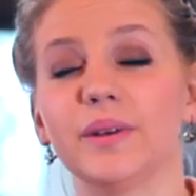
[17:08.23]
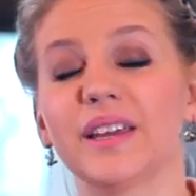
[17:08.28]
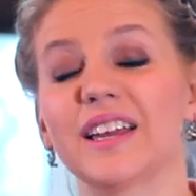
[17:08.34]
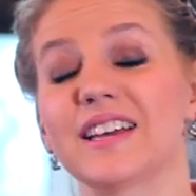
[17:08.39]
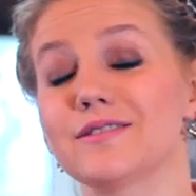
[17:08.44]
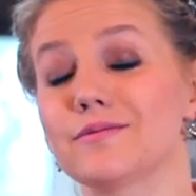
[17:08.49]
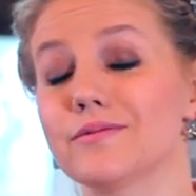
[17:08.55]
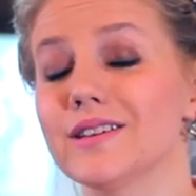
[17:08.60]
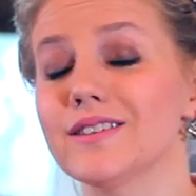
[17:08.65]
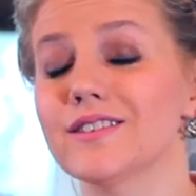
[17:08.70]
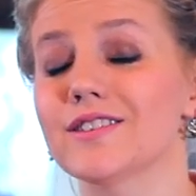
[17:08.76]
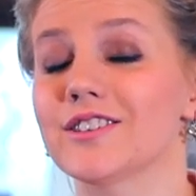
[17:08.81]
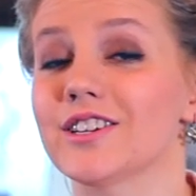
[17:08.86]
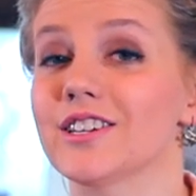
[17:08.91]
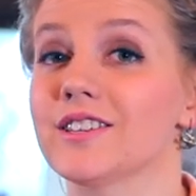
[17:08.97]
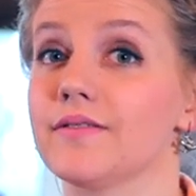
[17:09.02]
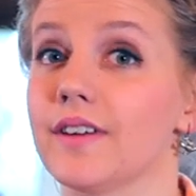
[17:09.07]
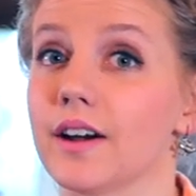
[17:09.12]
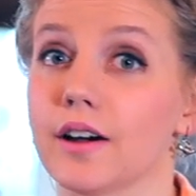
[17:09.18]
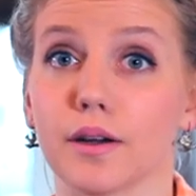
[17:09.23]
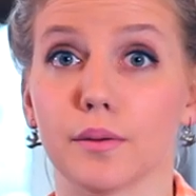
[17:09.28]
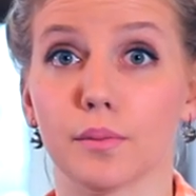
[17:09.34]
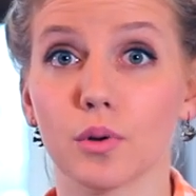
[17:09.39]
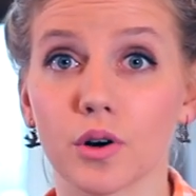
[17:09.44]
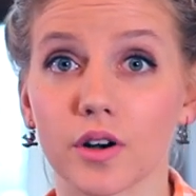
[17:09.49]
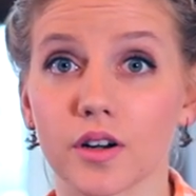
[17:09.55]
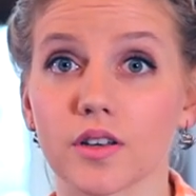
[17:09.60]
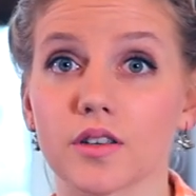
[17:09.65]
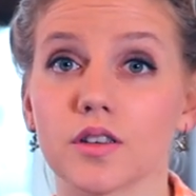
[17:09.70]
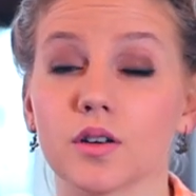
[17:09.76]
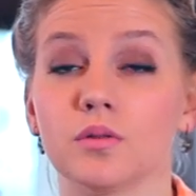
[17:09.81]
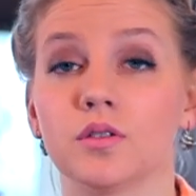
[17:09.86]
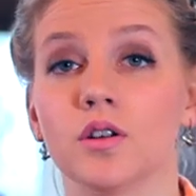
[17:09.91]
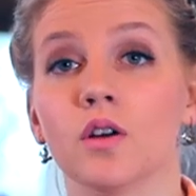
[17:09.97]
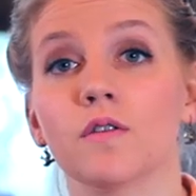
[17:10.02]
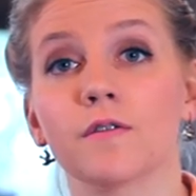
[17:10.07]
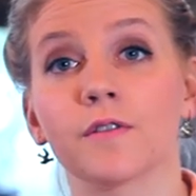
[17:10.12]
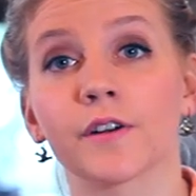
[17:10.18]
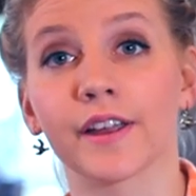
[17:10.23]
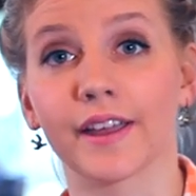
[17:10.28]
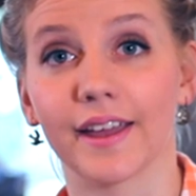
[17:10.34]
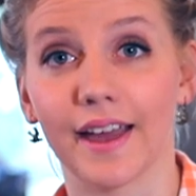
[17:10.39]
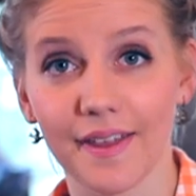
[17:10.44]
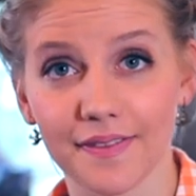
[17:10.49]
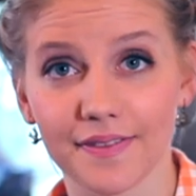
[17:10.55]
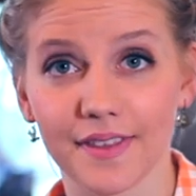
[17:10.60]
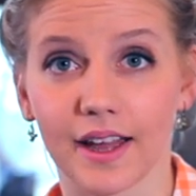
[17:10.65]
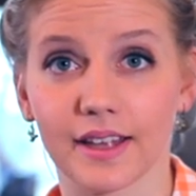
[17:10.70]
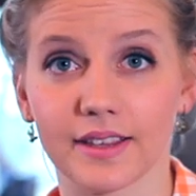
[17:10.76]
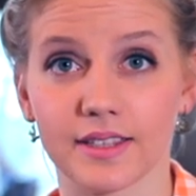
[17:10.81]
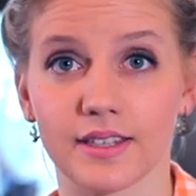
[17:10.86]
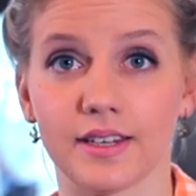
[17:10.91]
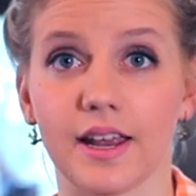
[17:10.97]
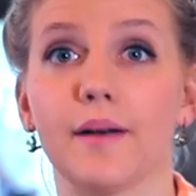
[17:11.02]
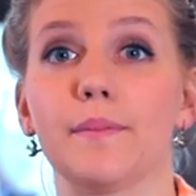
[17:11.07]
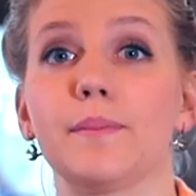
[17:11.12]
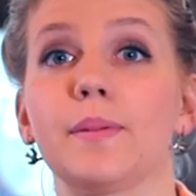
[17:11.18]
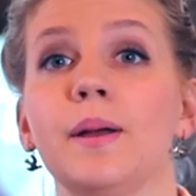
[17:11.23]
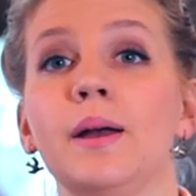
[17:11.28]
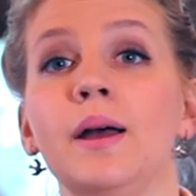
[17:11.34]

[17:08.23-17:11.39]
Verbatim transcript: because research is very important, so don't forget that step,